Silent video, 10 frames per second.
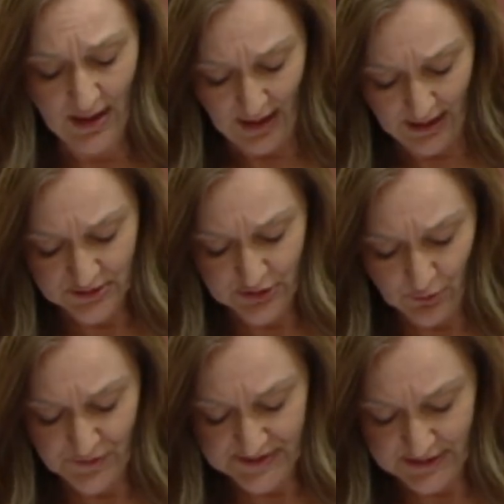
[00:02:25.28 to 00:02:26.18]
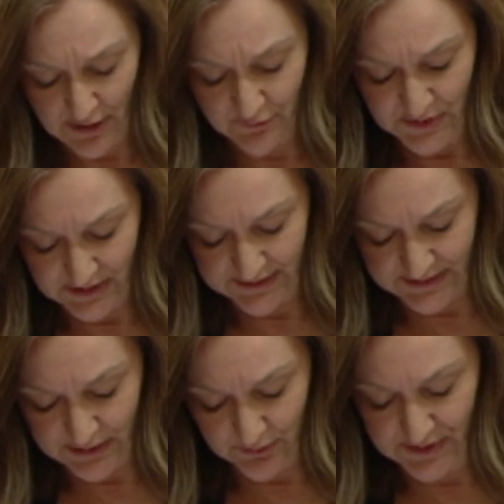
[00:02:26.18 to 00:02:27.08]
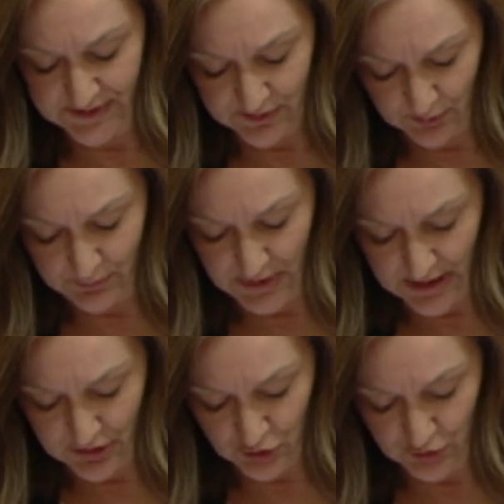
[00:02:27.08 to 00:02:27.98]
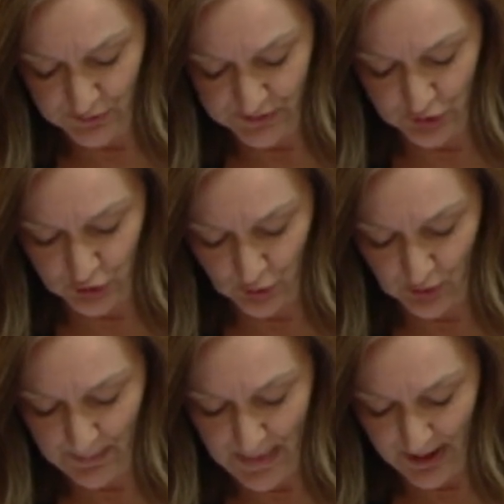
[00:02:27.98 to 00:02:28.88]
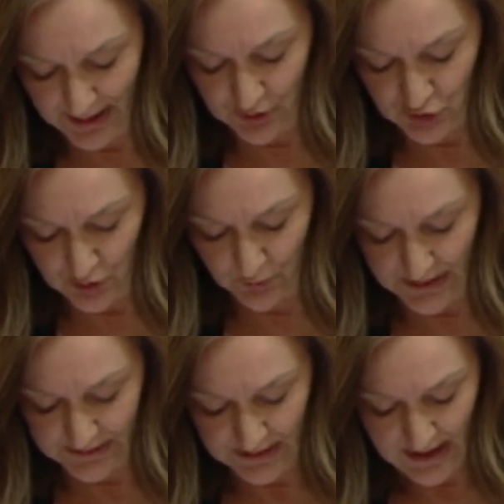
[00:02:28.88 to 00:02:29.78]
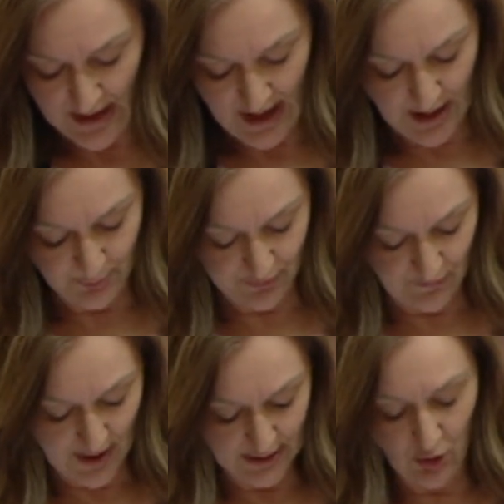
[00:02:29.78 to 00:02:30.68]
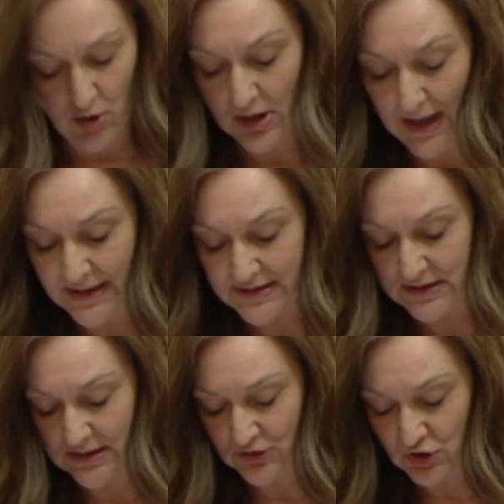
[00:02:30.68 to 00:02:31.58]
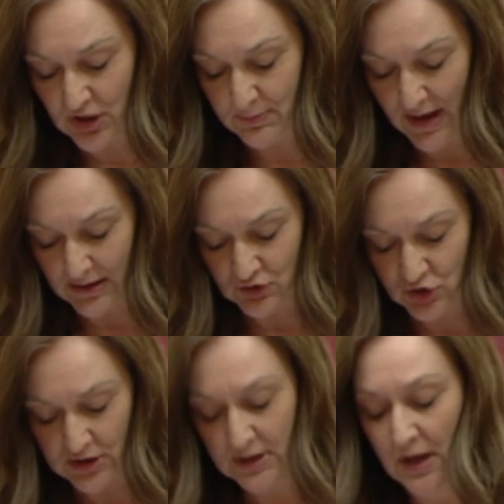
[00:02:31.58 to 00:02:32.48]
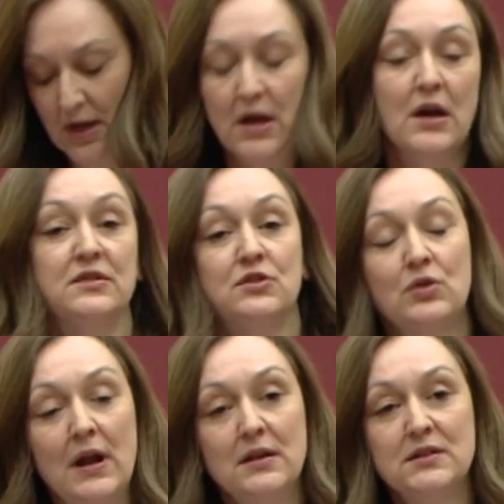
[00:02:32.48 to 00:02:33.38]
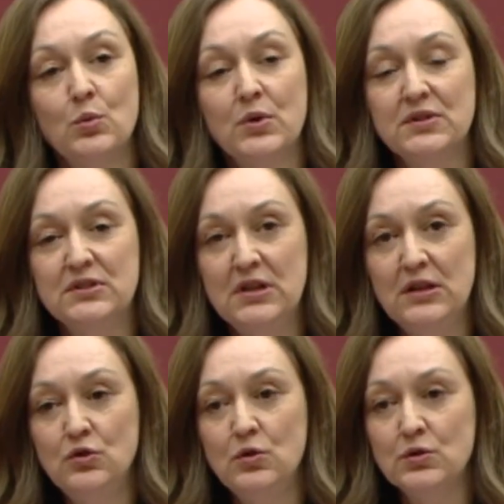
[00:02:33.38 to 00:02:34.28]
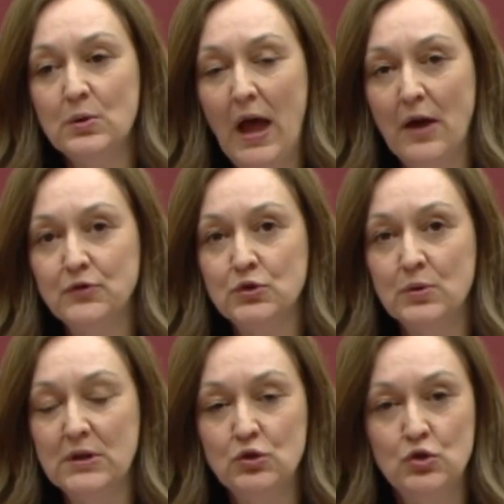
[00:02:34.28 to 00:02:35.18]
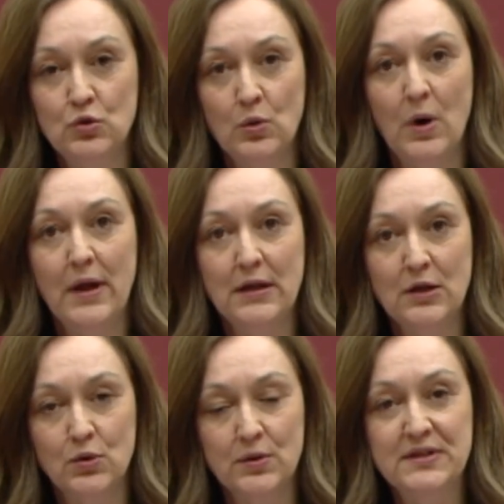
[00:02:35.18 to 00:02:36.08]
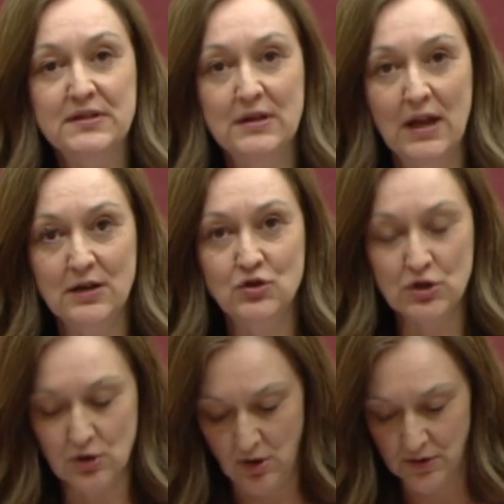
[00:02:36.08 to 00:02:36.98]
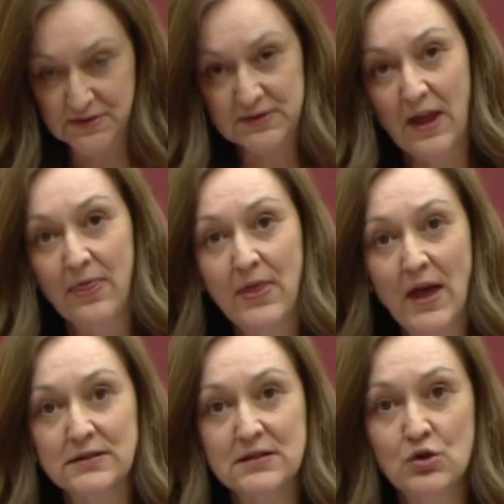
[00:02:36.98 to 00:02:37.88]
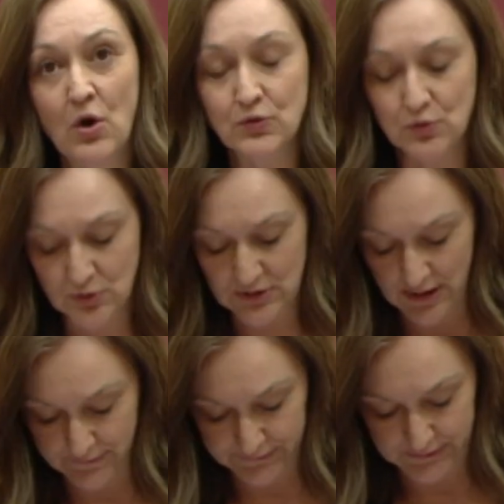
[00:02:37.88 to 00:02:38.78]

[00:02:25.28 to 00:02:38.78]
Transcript: Until this government gets serious on big issues to shore up our energy grid and provide long-lasting and cheap energy, Australians will continue to have to endure increasing energy costs, and that's not good enough.